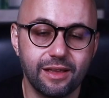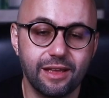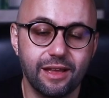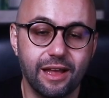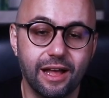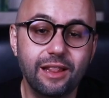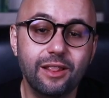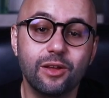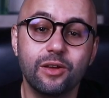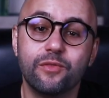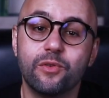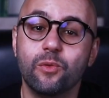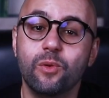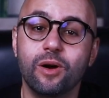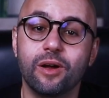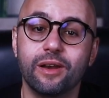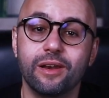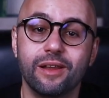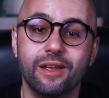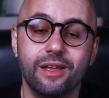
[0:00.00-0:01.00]
Hello
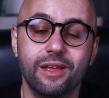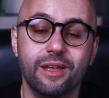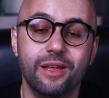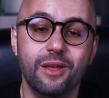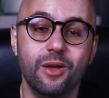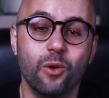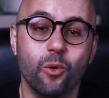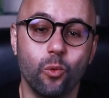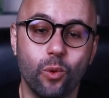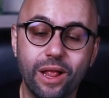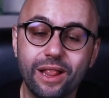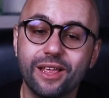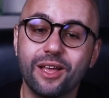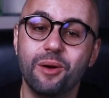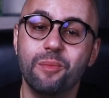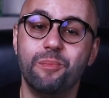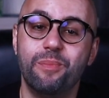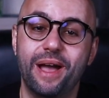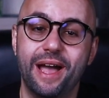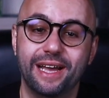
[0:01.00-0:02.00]
everyone,
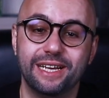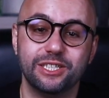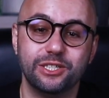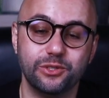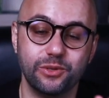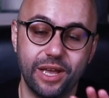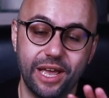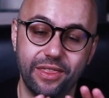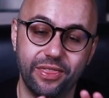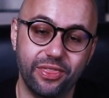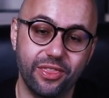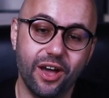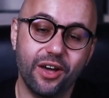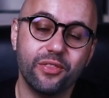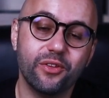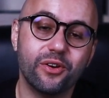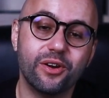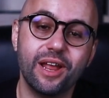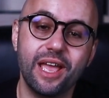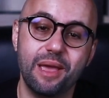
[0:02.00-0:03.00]
welcome back to
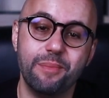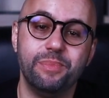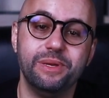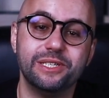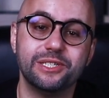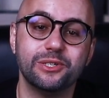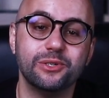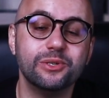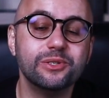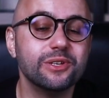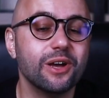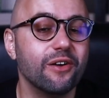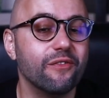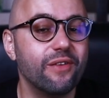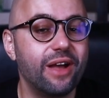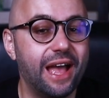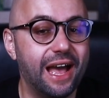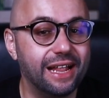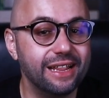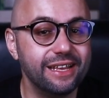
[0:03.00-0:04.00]
another episode of
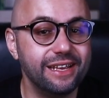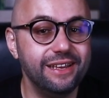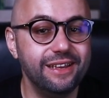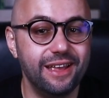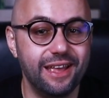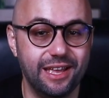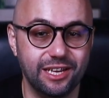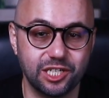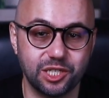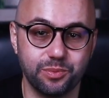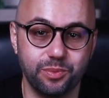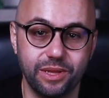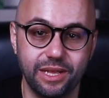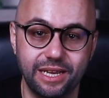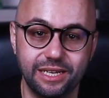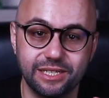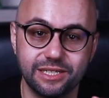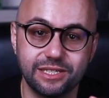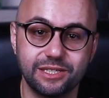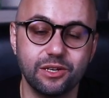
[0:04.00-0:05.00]
Ali
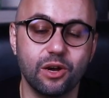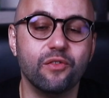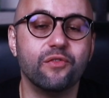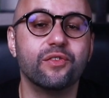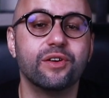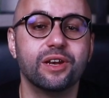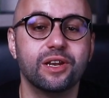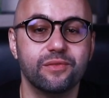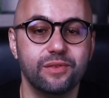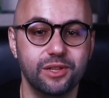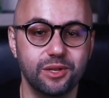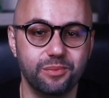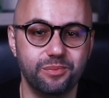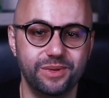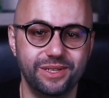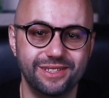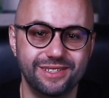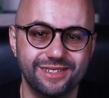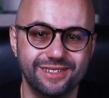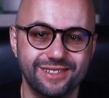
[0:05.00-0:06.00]
Explains Software
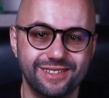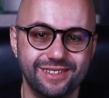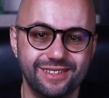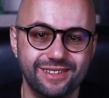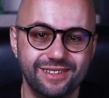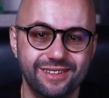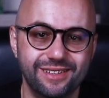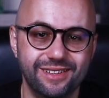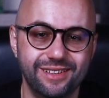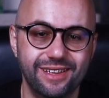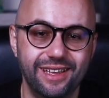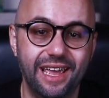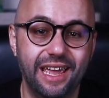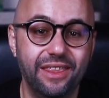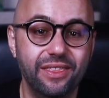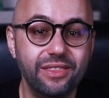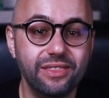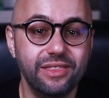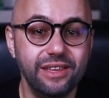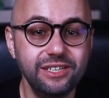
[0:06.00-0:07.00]
Development.
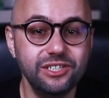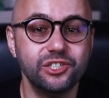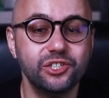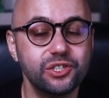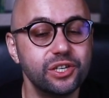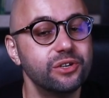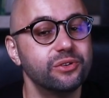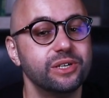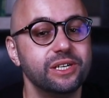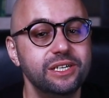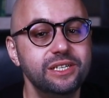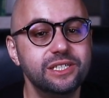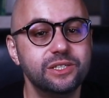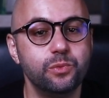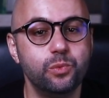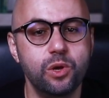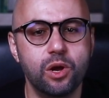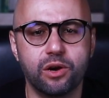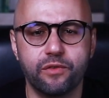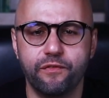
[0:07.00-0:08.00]
In this series,
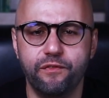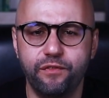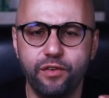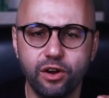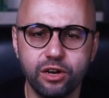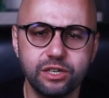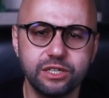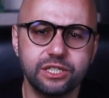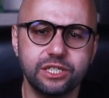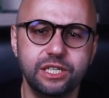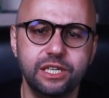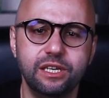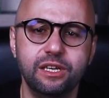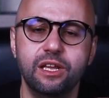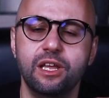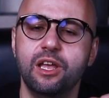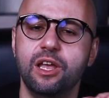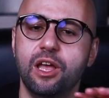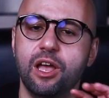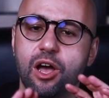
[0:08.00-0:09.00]
we are focusing
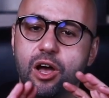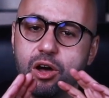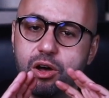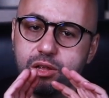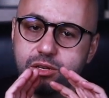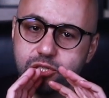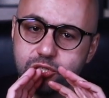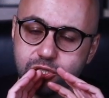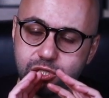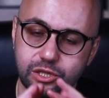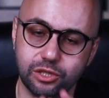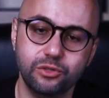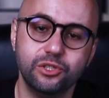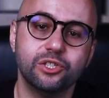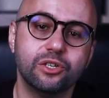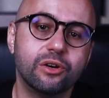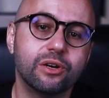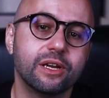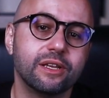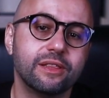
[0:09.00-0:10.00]
on
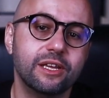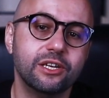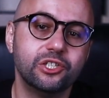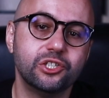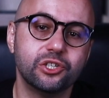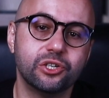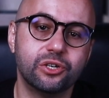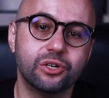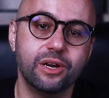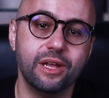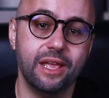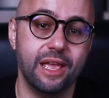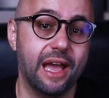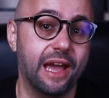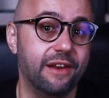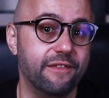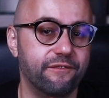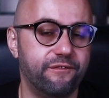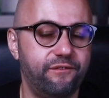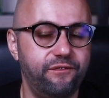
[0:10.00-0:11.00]
solution architecture and
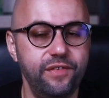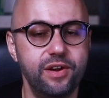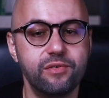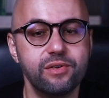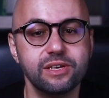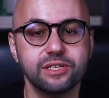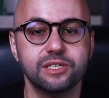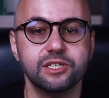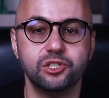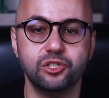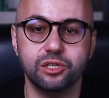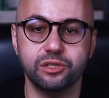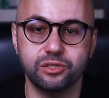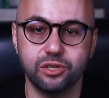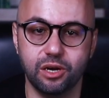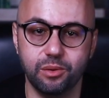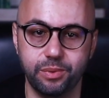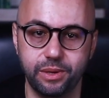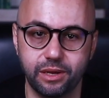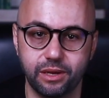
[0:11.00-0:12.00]
a very essential
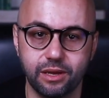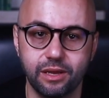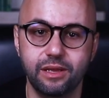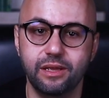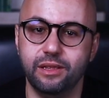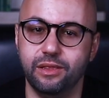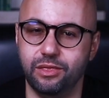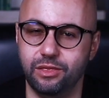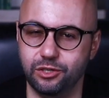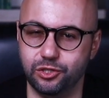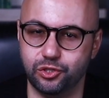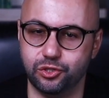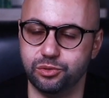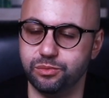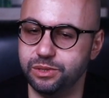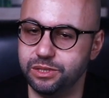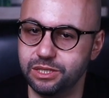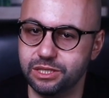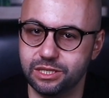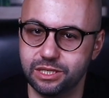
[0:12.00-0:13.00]
topic,
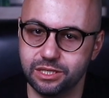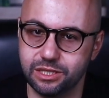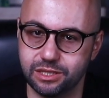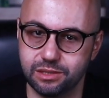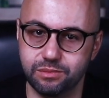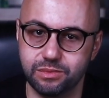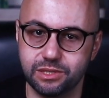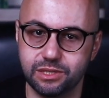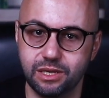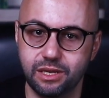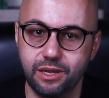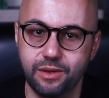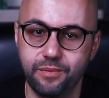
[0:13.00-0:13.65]
distributed systems.